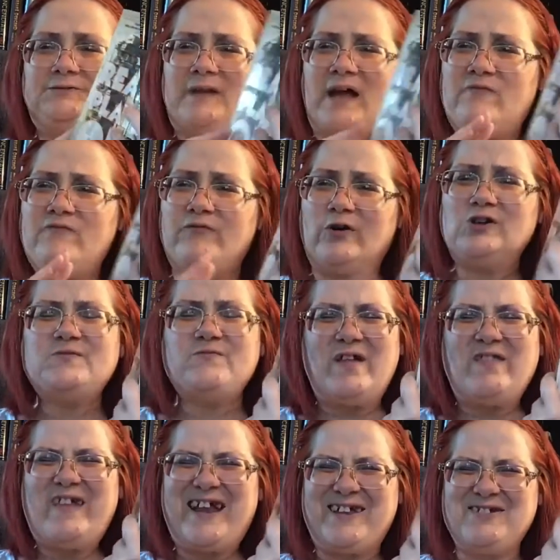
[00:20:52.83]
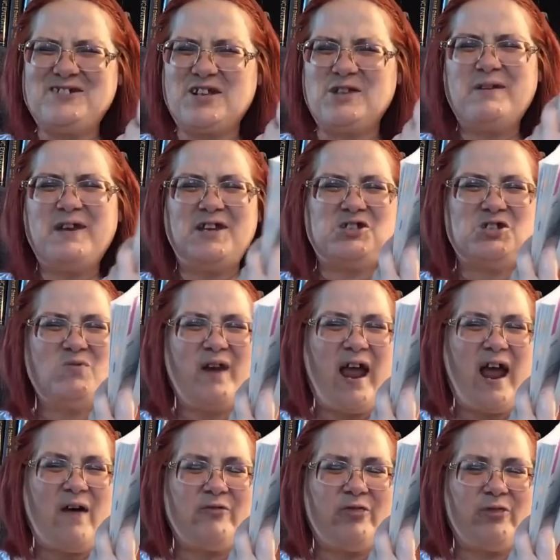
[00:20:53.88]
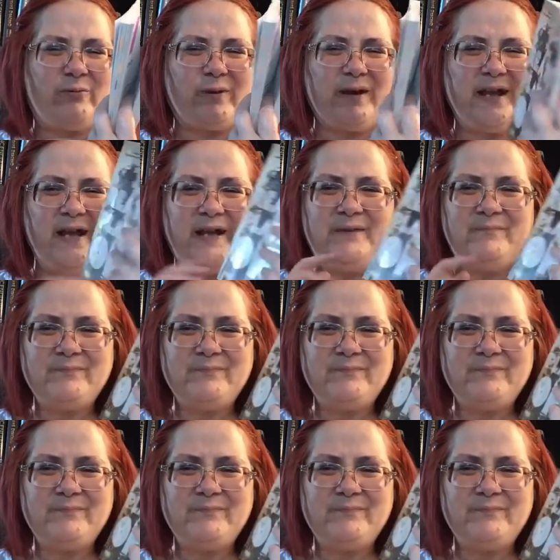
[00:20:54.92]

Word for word: at first it felt like it was going to be a two and a half, three.